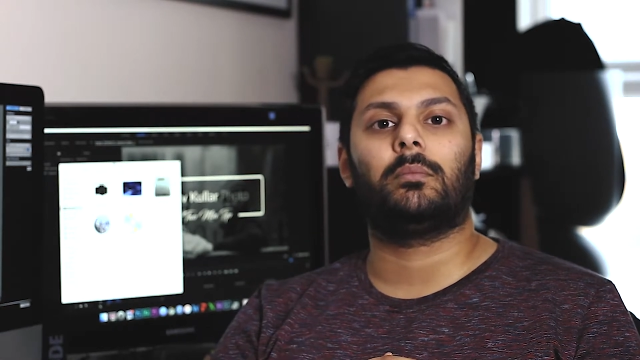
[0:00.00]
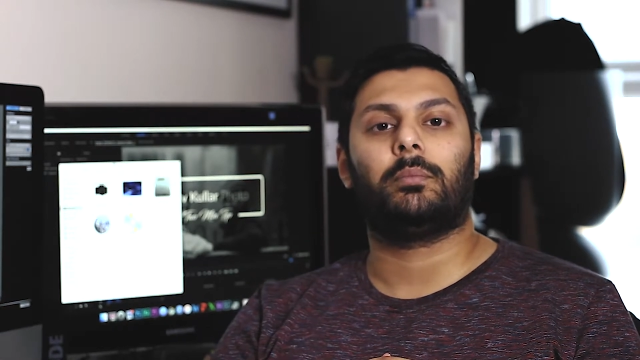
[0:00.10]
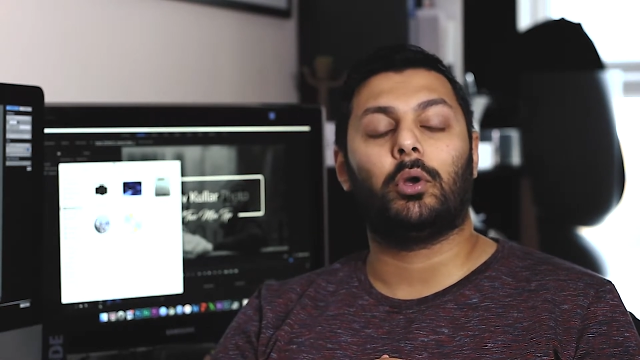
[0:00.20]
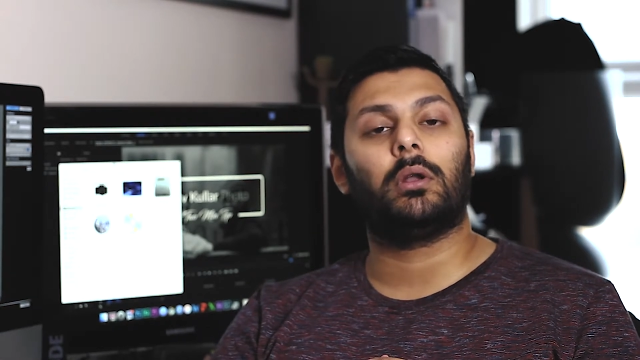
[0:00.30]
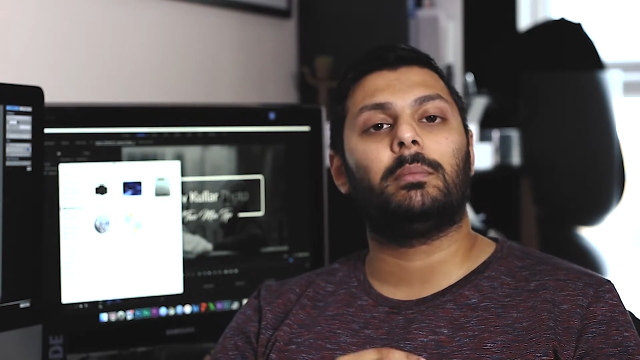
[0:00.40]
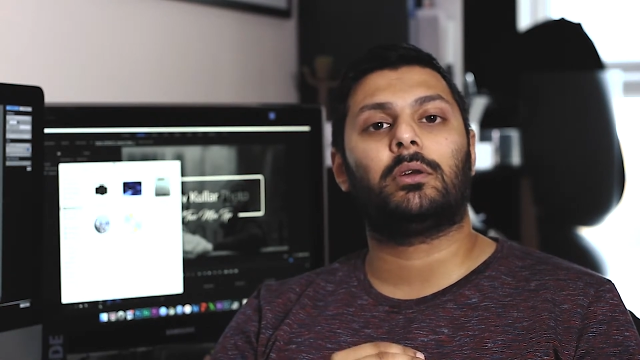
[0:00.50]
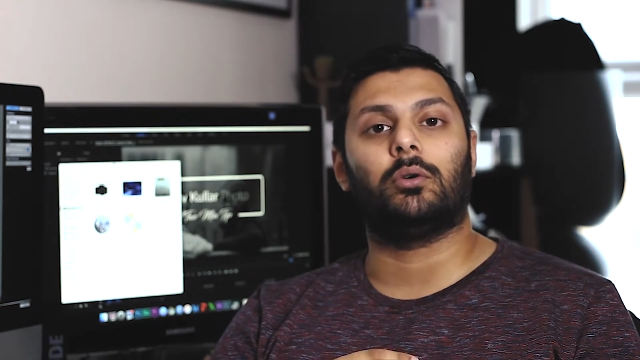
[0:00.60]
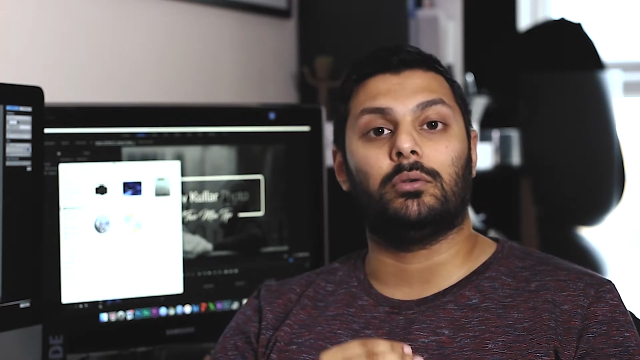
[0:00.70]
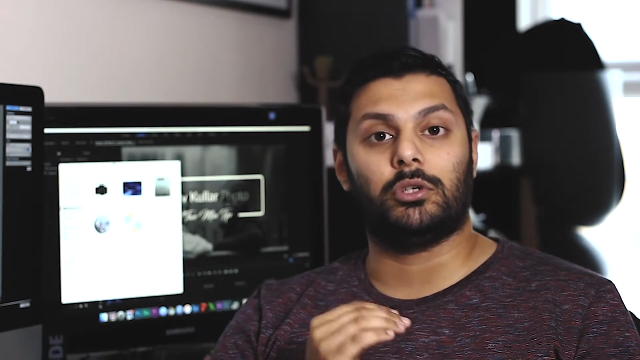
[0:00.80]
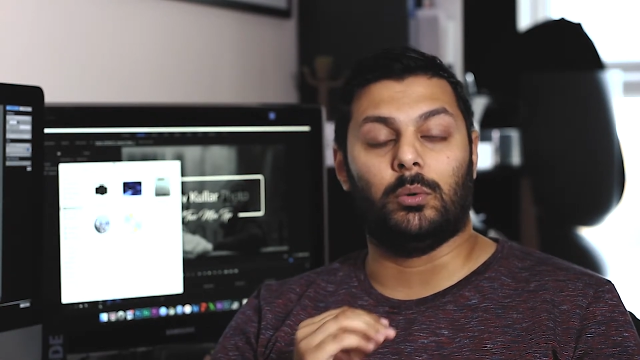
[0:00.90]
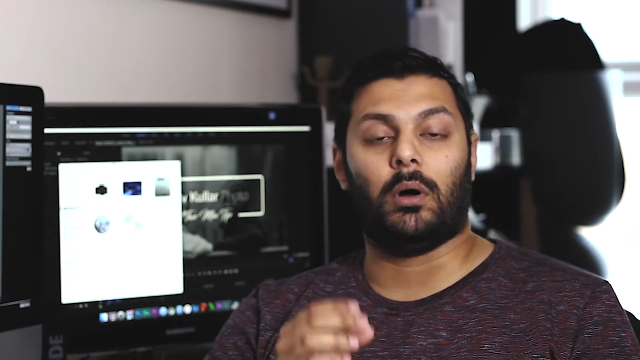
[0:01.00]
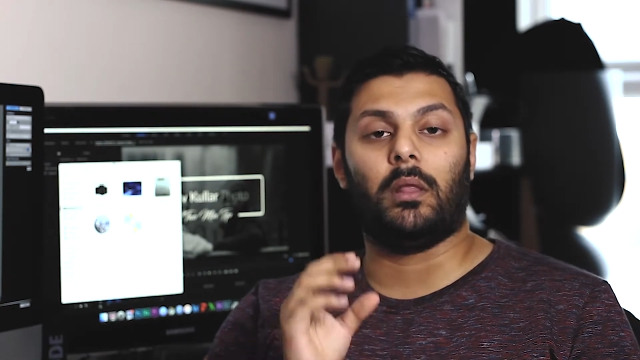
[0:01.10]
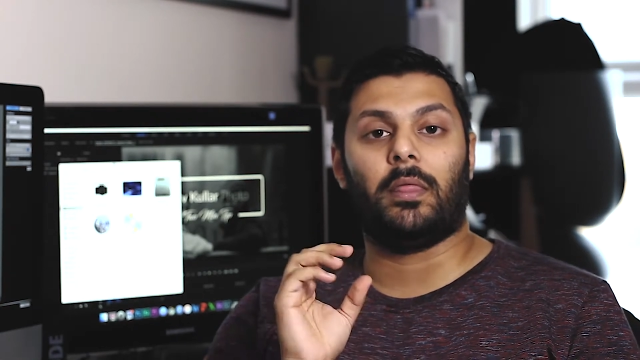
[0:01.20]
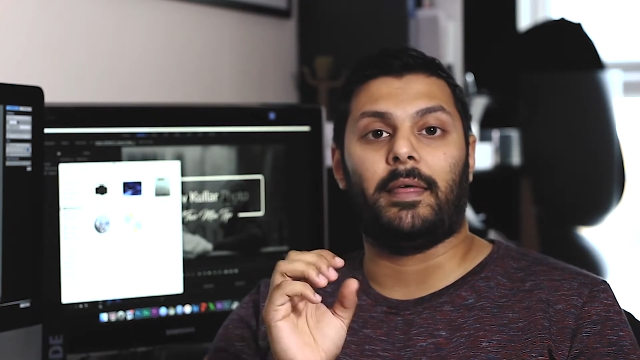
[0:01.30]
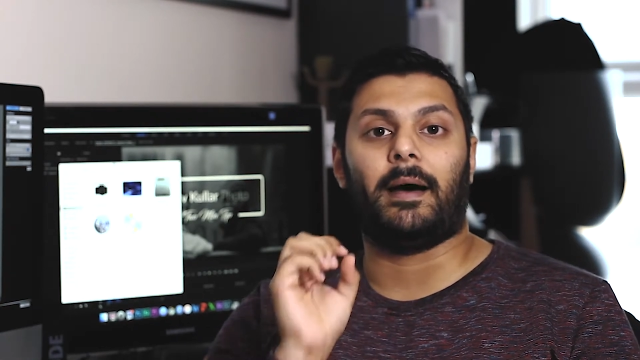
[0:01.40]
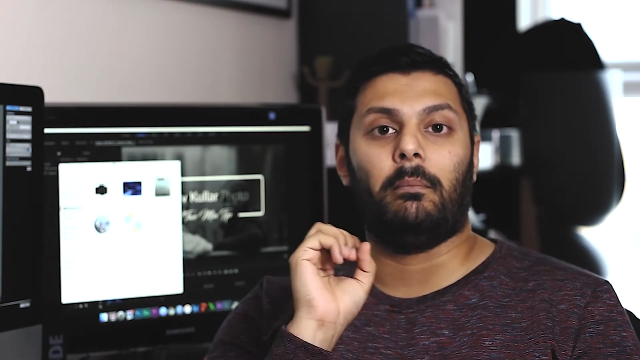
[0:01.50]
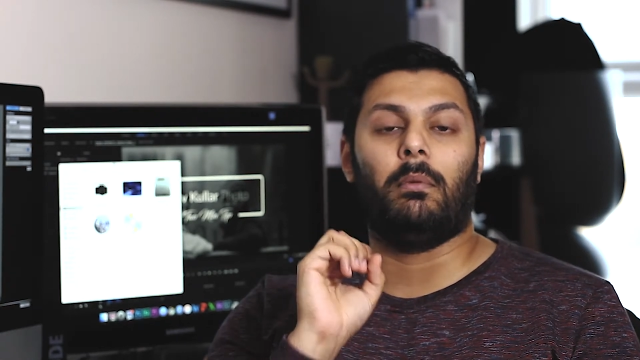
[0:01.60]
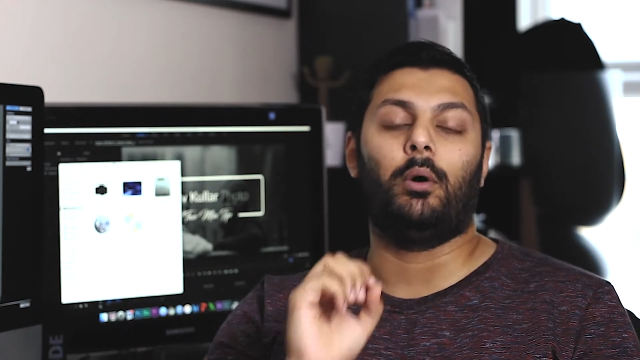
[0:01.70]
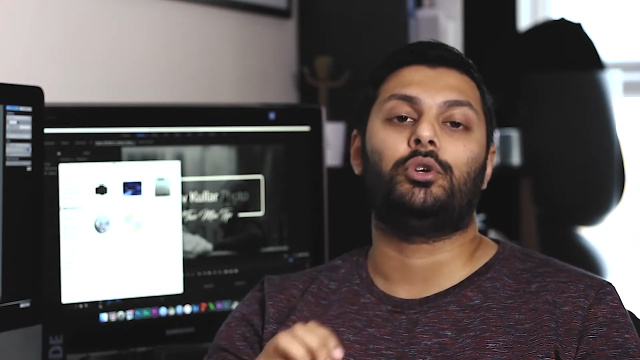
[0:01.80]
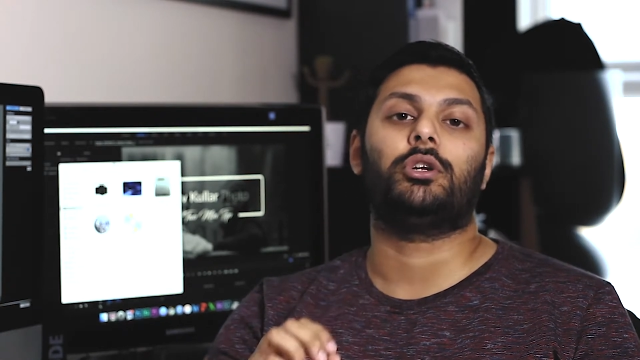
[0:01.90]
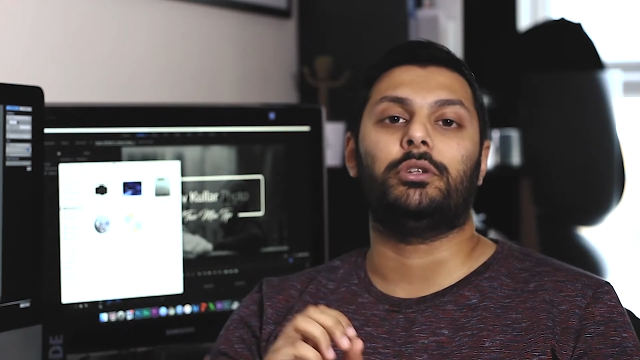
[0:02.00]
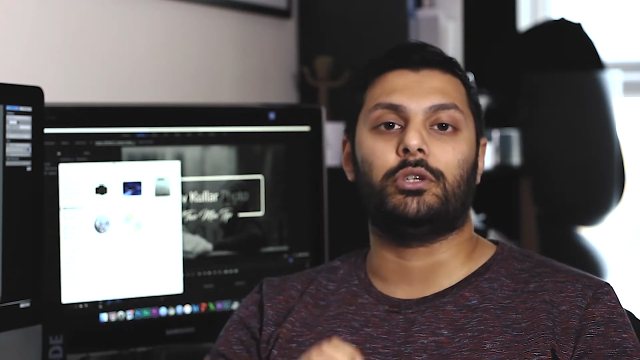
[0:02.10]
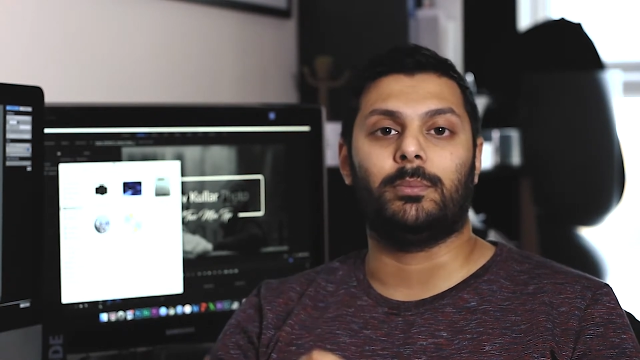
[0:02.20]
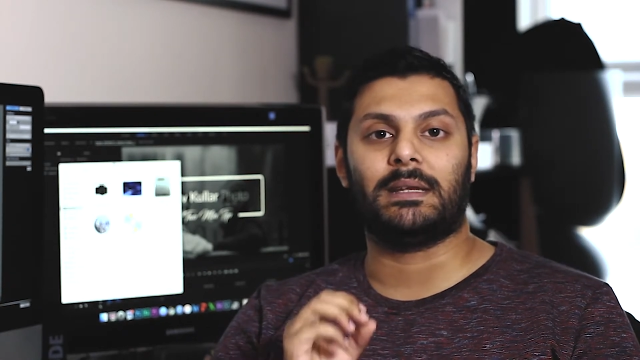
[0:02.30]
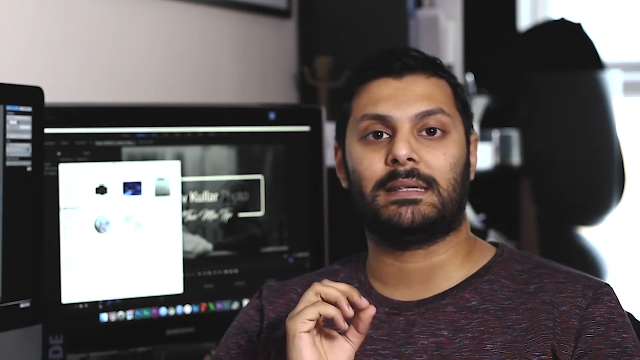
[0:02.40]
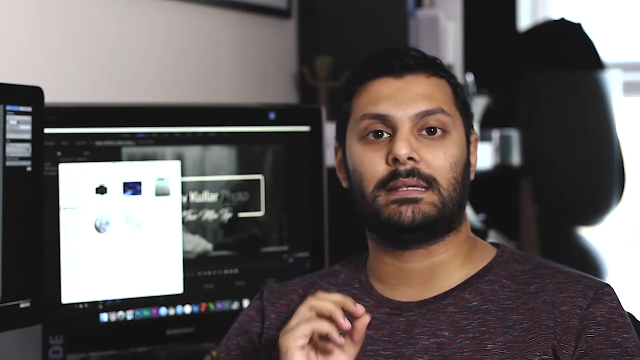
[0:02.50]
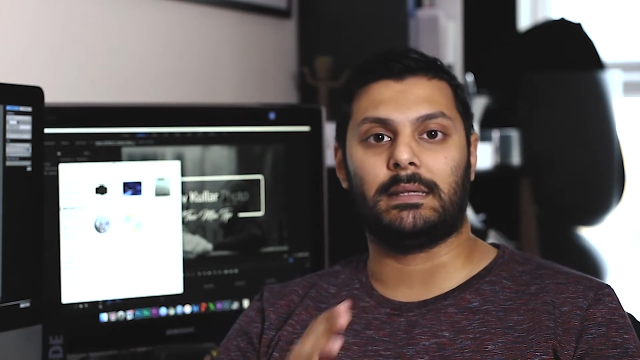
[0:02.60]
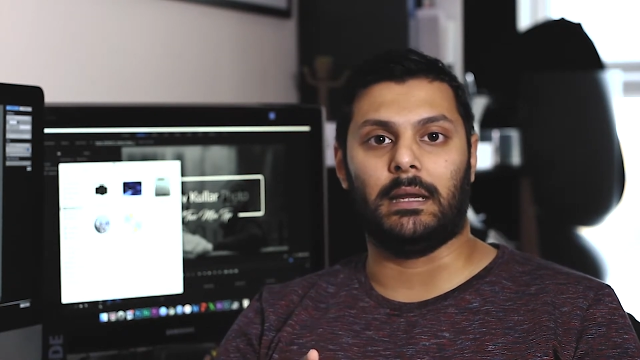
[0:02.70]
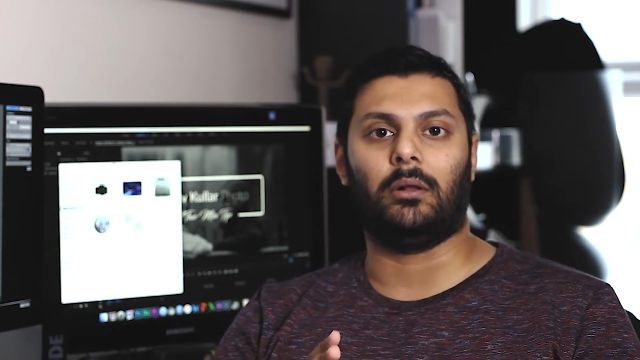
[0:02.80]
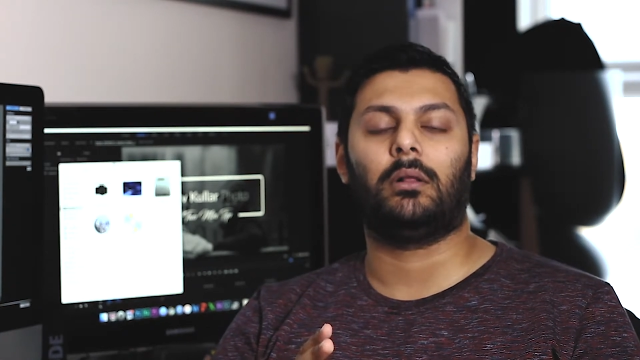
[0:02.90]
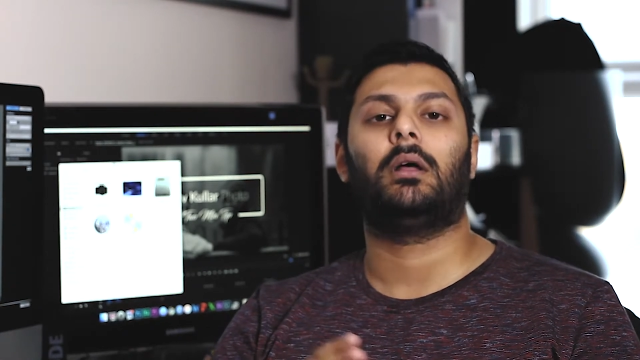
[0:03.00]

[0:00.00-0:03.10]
purely because you want that motion to be still.